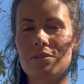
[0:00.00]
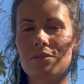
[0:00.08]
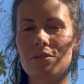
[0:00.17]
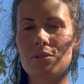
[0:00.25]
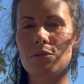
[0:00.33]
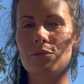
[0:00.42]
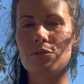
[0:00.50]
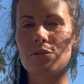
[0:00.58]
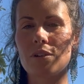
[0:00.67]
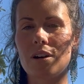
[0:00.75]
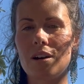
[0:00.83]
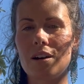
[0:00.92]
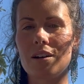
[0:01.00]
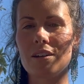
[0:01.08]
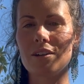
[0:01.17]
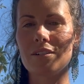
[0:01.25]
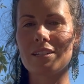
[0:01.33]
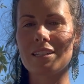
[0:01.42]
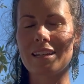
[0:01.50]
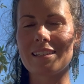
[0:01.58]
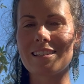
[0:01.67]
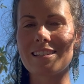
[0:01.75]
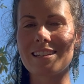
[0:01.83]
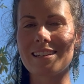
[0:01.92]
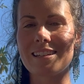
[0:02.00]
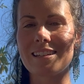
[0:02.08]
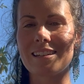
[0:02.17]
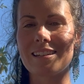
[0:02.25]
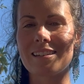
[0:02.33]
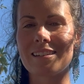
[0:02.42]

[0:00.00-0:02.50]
to draw your attention